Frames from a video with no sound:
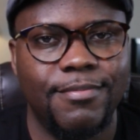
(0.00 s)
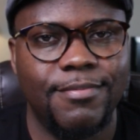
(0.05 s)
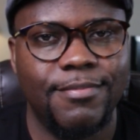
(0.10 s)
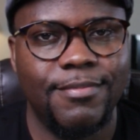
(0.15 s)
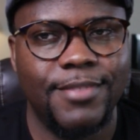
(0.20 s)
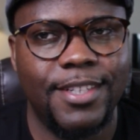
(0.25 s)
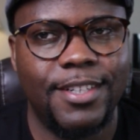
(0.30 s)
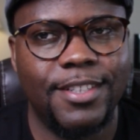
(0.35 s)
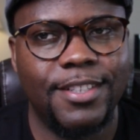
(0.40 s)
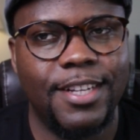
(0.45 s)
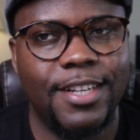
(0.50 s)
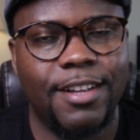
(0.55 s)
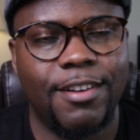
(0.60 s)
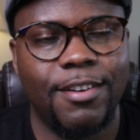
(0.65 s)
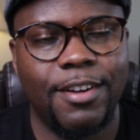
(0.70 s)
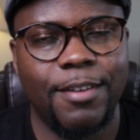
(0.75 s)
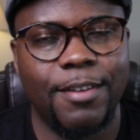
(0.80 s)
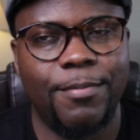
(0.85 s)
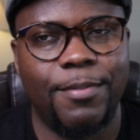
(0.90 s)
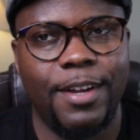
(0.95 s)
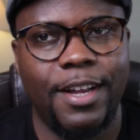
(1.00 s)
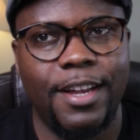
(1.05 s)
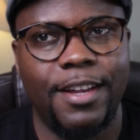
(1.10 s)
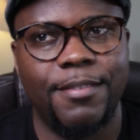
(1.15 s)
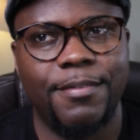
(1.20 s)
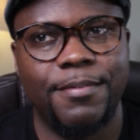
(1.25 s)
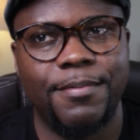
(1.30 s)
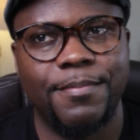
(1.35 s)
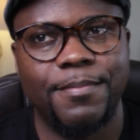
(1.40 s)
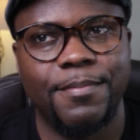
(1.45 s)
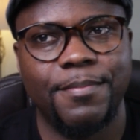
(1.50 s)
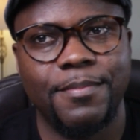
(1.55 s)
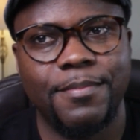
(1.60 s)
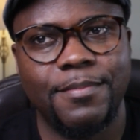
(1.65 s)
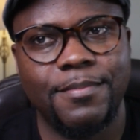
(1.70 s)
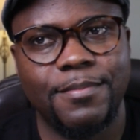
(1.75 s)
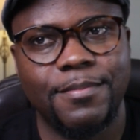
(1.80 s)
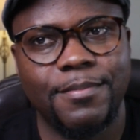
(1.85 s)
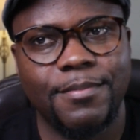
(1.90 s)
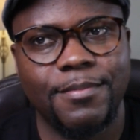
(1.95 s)
I was like, okay, fine.
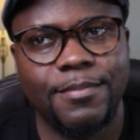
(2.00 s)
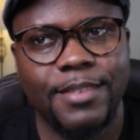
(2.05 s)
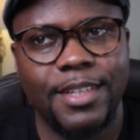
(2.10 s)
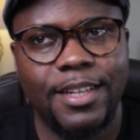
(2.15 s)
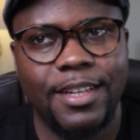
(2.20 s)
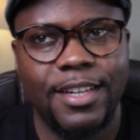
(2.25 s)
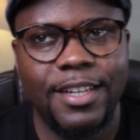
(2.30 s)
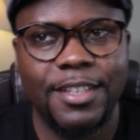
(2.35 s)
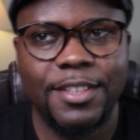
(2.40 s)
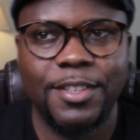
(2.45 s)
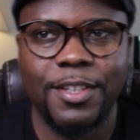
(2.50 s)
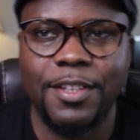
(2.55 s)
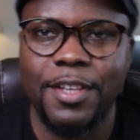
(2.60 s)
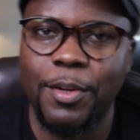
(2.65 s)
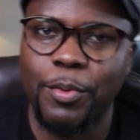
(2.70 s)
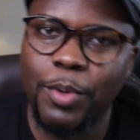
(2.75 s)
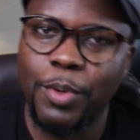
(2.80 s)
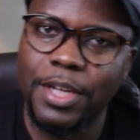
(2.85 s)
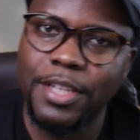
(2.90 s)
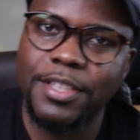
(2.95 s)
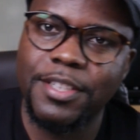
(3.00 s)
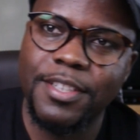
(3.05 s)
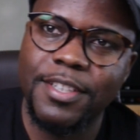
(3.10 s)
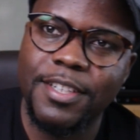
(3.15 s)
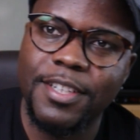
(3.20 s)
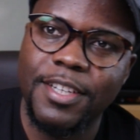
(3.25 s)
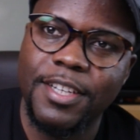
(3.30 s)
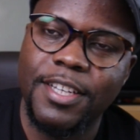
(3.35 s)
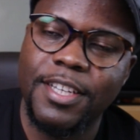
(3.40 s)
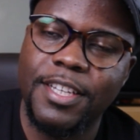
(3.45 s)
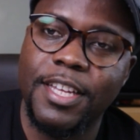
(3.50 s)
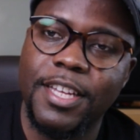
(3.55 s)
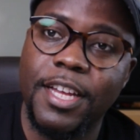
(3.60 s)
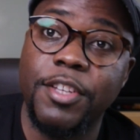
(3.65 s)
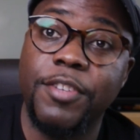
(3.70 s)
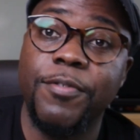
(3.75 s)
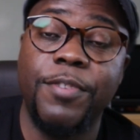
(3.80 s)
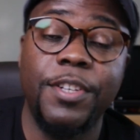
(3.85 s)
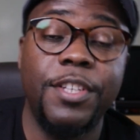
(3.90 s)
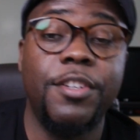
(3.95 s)
So they went. There's
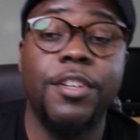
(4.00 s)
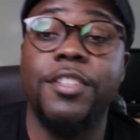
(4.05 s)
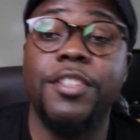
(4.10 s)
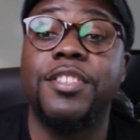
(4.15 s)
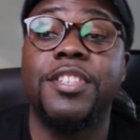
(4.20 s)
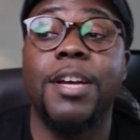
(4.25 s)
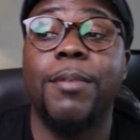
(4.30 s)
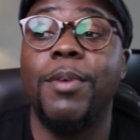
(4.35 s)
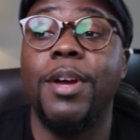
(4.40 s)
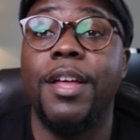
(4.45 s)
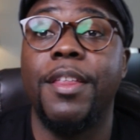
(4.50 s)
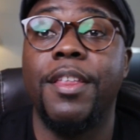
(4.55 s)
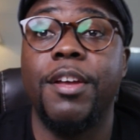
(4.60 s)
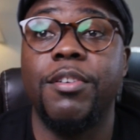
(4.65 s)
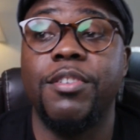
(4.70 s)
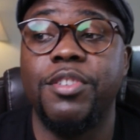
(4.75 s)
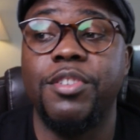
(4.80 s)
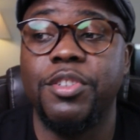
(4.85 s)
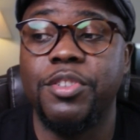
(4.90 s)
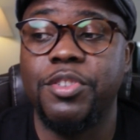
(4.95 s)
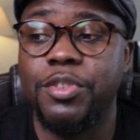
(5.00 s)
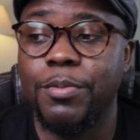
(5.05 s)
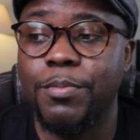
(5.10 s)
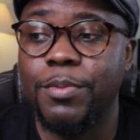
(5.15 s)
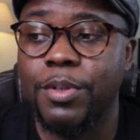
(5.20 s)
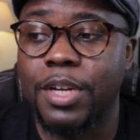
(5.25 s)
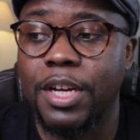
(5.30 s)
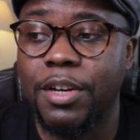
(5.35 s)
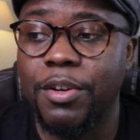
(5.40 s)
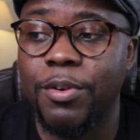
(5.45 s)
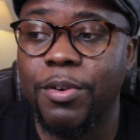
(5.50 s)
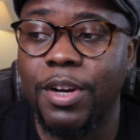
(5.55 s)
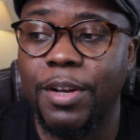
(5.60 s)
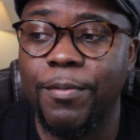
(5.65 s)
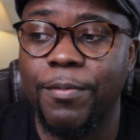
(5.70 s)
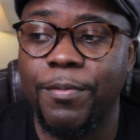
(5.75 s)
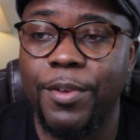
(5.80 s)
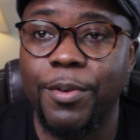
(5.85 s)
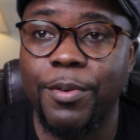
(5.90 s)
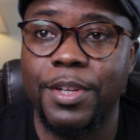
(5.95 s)
videos somewhere there on YouTube. You can go and
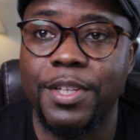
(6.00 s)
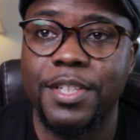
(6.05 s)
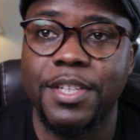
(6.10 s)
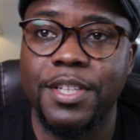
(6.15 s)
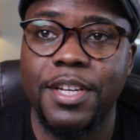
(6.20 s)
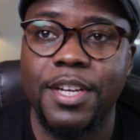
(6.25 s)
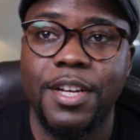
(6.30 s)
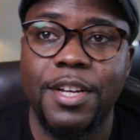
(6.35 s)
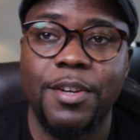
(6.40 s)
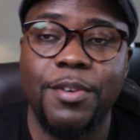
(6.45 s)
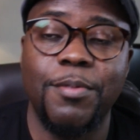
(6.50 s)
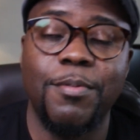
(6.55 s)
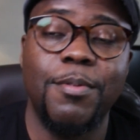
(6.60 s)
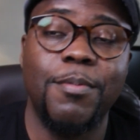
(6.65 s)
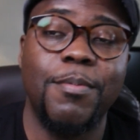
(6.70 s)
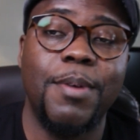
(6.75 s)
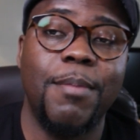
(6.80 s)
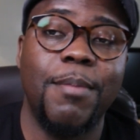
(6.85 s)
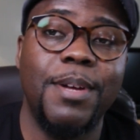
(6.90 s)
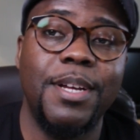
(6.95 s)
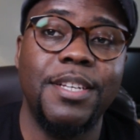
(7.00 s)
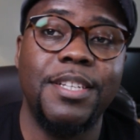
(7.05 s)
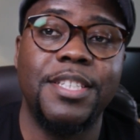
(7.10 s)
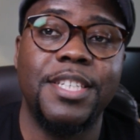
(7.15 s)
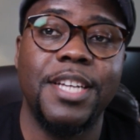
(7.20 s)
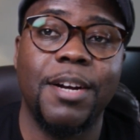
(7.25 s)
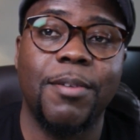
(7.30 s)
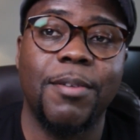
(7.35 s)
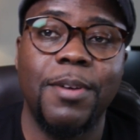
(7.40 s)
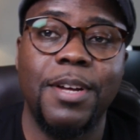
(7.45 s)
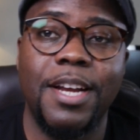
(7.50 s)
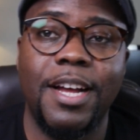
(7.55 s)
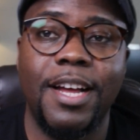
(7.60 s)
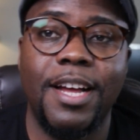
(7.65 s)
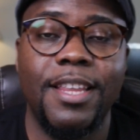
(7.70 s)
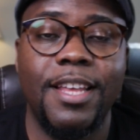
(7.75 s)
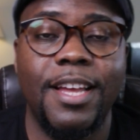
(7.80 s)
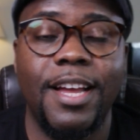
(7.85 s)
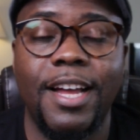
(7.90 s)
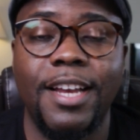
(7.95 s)
view it. Lumumba met Chakwera and
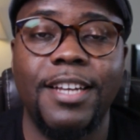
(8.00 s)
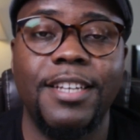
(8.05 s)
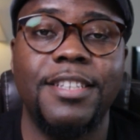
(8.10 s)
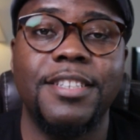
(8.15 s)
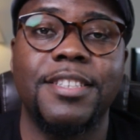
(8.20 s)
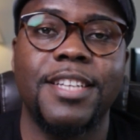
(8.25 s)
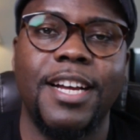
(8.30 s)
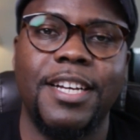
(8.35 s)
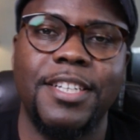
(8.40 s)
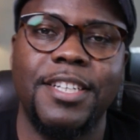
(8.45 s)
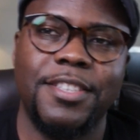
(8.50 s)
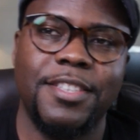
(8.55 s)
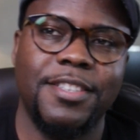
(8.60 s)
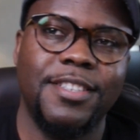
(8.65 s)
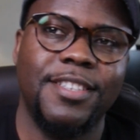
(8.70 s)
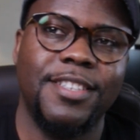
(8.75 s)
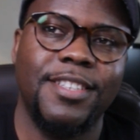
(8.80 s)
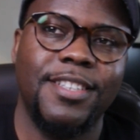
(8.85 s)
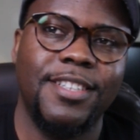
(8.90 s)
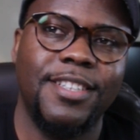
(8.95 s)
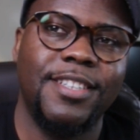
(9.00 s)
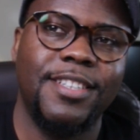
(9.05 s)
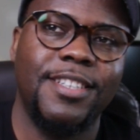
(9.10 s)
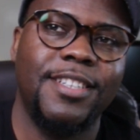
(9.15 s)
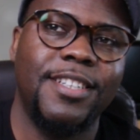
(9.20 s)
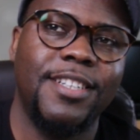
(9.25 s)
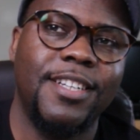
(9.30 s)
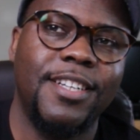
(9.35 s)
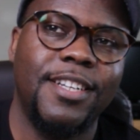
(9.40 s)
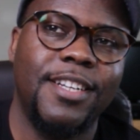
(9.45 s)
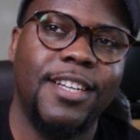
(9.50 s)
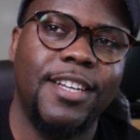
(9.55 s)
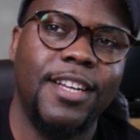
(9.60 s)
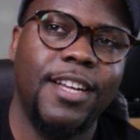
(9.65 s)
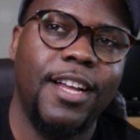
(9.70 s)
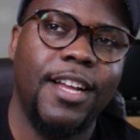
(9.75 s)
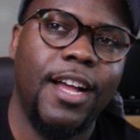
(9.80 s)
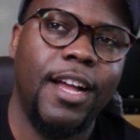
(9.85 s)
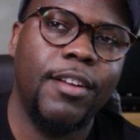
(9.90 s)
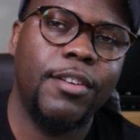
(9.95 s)
they had a discussion.
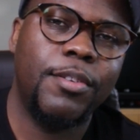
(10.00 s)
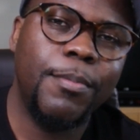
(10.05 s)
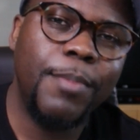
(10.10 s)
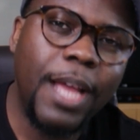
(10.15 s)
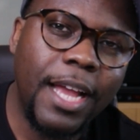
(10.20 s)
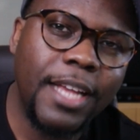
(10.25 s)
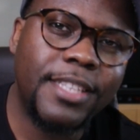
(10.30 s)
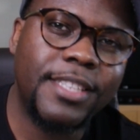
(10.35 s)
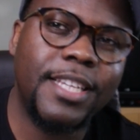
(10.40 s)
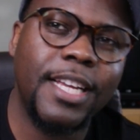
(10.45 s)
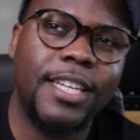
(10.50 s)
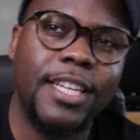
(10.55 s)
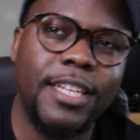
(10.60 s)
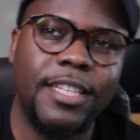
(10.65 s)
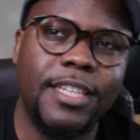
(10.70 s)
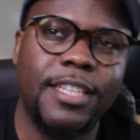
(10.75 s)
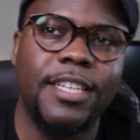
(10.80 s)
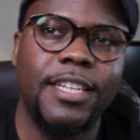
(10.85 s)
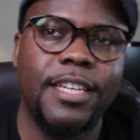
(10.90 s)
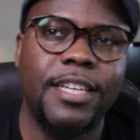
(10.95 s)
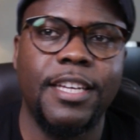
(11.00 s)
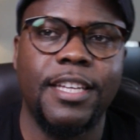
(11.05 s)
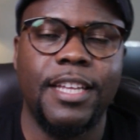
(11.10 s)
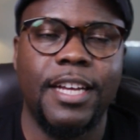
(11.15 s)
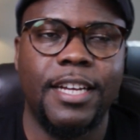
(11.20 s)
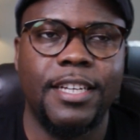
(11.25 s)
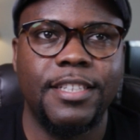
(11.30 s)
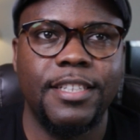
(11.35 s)
To me, I started thinking that